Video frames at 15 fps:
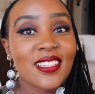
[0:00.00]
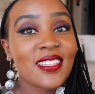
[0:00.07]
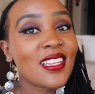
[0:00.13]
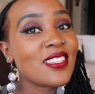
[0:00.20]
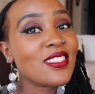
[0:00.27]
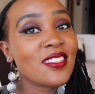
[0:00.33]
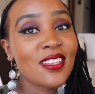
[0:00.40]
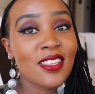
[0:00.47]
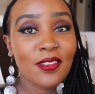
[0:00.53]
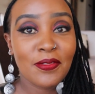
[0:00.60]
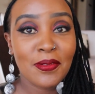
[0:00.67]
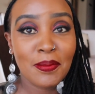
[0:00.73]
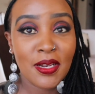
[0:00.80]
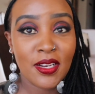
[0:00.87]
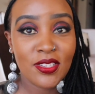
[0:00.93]
it. That's another
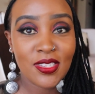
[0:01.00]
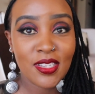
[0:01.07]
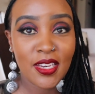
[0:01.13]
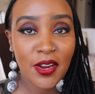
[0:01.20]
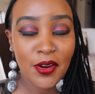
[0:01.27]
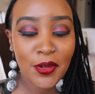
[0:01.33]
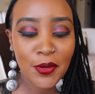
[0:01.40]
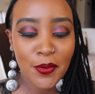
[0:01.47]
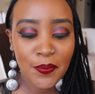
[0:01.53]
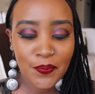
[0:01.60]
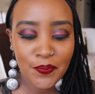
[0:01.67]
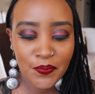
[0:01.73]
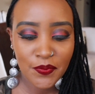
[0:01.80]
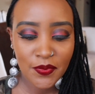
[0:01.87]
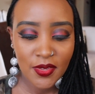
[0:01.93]
familiar scenario.
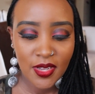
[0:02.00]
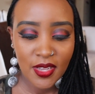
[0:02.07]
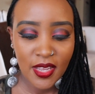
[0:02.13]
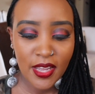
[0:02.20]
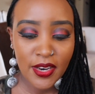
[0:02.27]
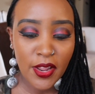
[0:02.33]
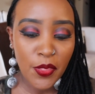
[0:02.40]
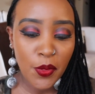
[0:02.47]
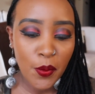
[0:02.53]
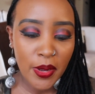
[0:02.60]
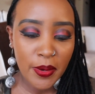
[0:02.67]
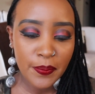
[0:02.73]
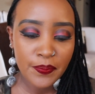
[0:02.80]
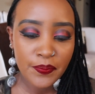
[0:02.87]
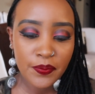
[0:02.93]
Another
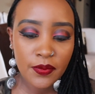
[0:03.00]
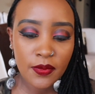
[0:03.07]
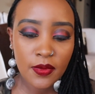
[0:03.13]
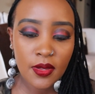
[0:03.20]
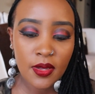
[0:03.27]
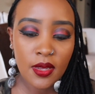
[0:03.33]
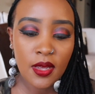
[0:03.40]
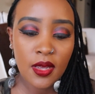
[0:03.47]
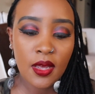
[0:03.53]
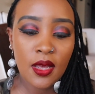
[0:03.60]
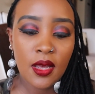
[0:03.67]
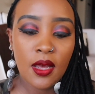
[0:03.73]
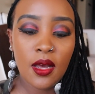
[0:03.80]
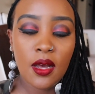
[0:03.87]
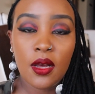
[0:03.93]
one.
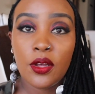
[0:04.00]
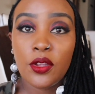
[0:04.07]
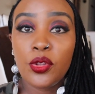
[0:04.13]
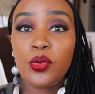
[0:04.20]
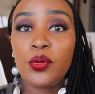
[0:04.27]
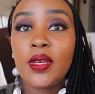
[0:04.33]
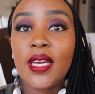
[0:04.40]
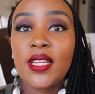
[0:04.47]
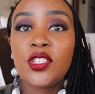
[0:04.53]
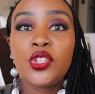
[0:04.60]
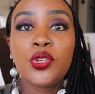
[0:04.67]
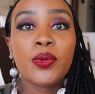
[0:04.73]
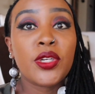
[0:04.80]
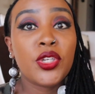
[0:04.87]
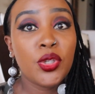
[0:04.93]
You get
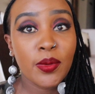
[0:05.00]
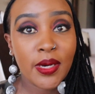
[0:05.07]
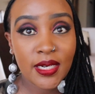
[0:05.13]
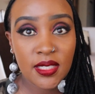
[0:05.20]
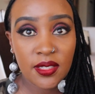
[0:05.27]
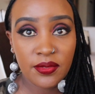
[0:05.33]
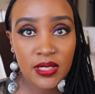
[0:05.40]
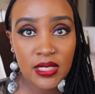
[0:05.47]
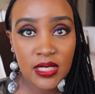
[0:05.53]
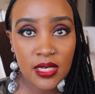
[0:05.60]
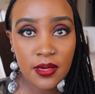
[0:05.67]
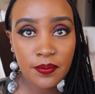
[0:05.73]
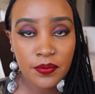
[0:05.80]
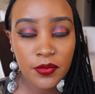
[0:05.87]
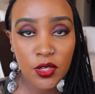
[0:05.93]
to a new
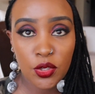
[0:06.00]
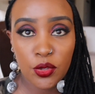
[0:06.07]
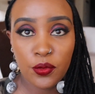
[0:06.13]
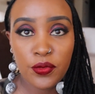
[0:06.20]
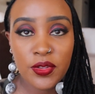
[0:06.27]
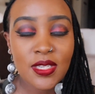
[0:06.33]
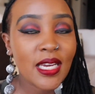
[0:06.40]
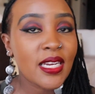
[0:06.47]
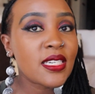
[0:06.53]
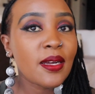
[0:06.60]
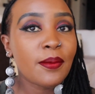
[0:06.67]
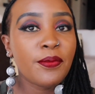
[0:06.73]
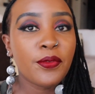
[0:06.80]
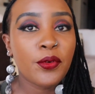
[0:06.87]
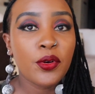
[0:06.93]
activity that you've signed
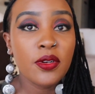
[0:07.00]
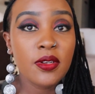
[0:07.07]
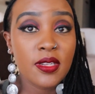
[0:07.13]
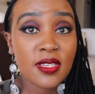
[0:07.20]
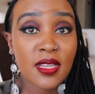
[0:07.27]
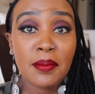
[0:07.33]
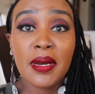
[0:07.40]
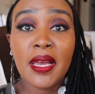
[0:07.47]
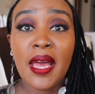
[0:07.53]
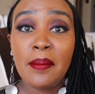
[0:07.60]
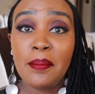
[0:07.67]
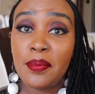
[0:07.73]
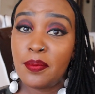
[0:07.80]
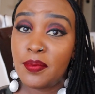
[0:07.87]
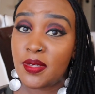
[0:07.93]
up for, summer
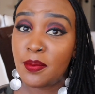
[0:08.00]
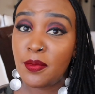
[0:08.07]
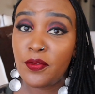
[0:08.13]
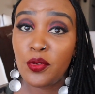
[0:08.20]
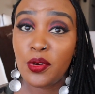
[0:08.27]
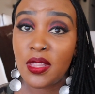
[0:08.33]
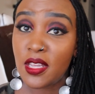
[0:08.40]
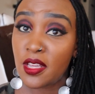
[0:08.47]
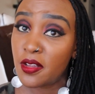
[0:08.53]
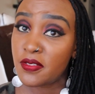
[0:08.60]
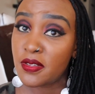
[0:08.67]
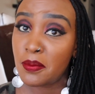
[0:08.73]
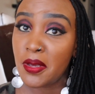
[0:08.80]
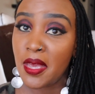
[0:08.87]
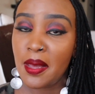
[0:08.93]
camp. Some of you are thinking
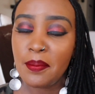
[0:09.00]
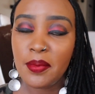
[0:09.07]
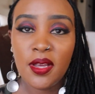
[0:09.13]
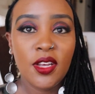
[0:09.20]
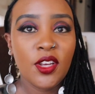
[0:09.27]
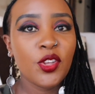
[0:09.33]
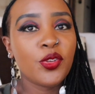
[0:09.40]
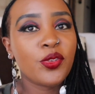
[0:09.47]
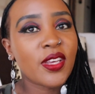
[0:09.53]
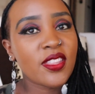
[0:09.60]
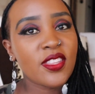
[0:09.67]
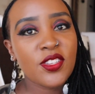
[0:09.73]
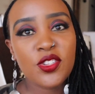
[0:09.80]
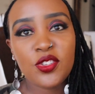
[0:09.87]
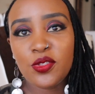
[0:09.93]
of summer camp. You
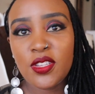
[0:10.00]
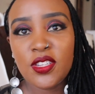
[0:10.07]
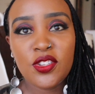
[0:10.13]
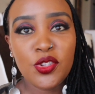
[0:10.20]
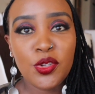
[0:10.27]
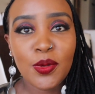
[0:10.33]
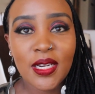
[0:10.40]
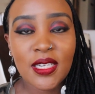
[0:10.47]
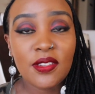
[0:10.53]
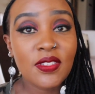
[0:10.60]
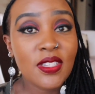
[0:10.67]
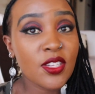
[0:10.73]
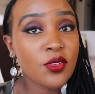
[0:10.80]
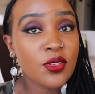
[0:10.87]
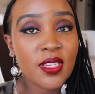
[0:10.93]
get to this new
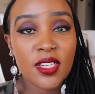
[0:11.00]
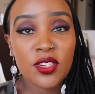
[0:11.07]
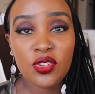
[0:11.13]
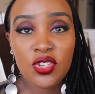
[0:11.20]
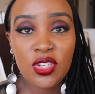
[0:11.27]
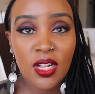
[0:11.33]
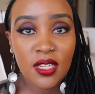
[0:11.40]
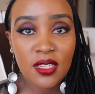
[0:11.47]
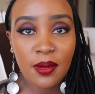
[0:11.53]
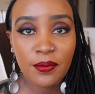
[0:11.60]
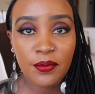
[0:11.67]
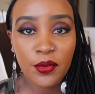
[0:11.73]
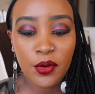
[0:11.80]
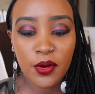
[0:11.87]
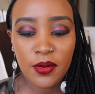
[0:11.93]
activity that you signed your child
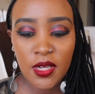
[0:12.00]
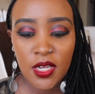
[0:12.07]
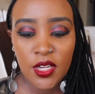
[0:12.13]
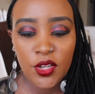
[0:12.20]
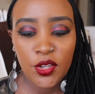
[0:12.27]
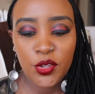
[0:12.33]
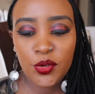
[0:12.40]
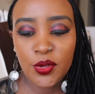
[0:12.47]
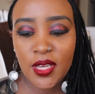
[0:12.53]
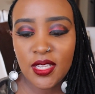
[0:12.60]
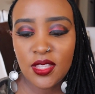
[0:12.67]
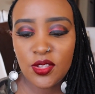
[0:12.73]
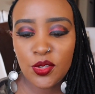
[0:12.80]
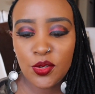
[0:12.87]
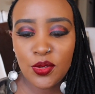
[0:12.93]
up for. You
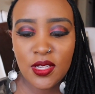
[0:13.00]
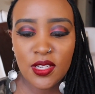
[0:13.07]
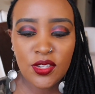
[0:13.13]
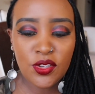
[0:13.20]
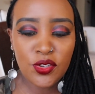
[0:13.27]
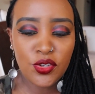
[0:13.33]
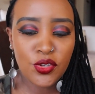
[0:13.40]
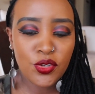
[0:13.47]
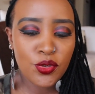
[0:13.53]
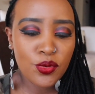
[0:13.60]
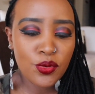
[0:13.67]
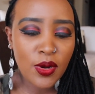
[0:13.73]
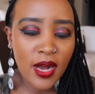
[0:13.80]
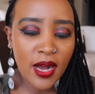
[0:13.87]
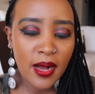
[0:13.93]
get to this
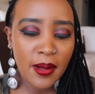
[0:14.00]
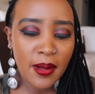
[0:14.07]
new